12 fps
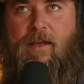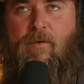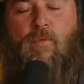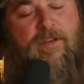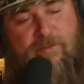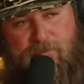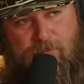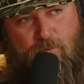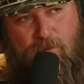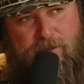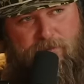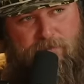was
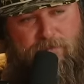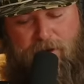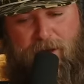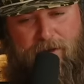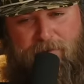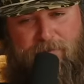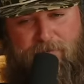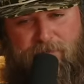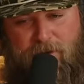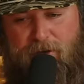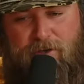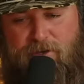was freaking
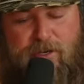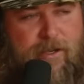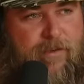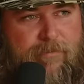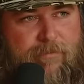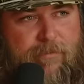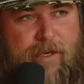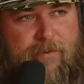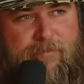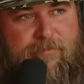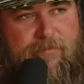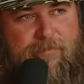fun as shit. I mean,
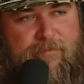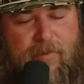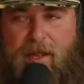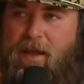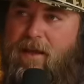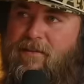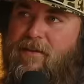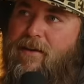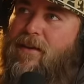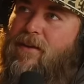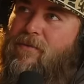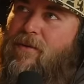that I said a
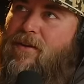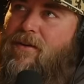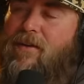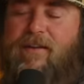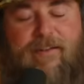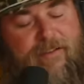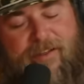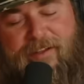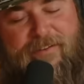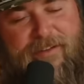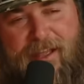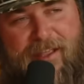cuss word. I,
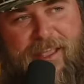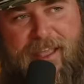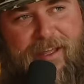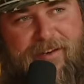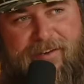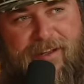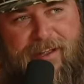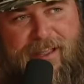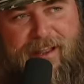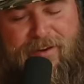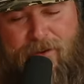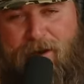just, I can't. I
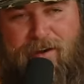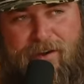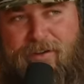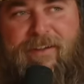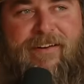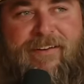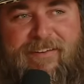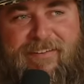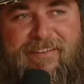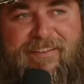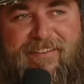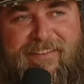can't not do it.
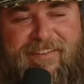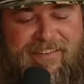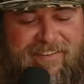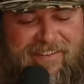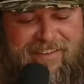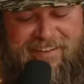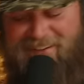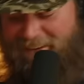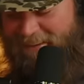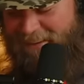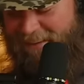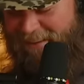
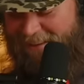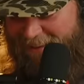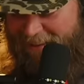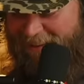Go to hell.